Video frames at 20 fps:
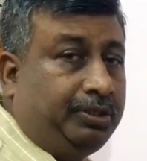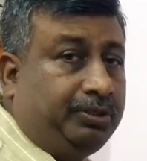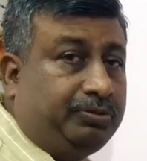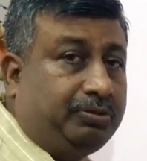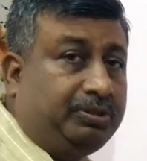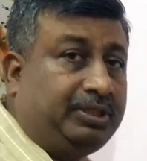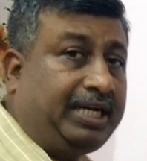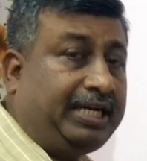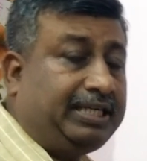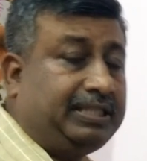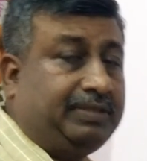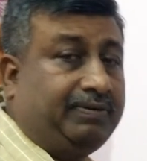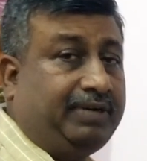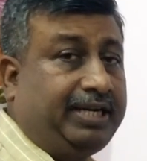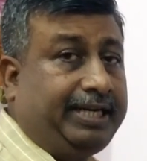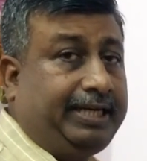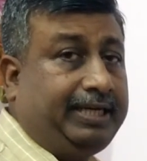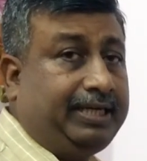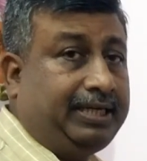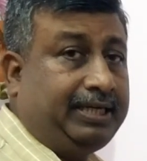So that's
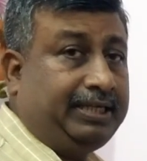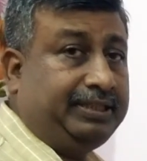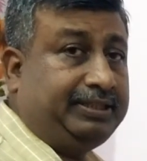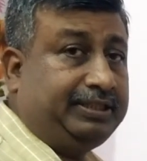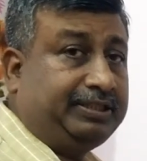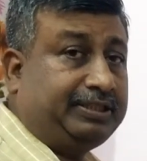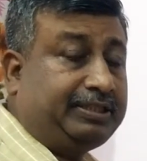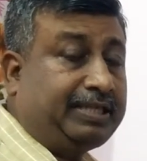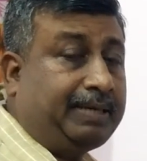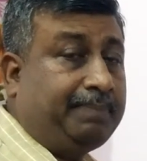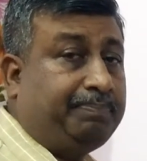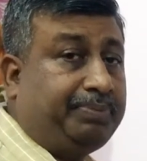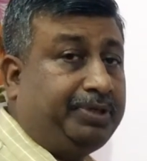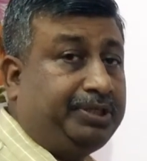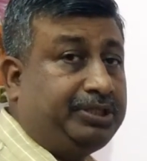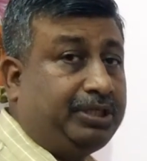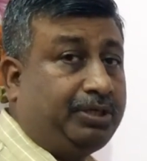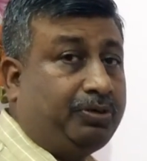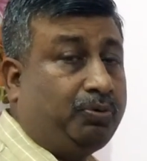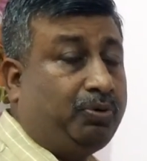why uh, this
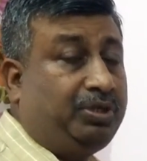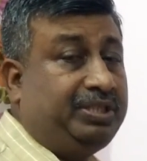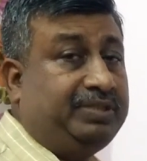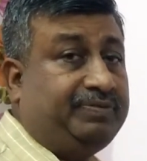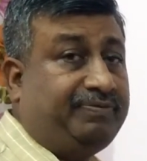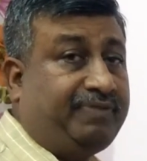temperature role is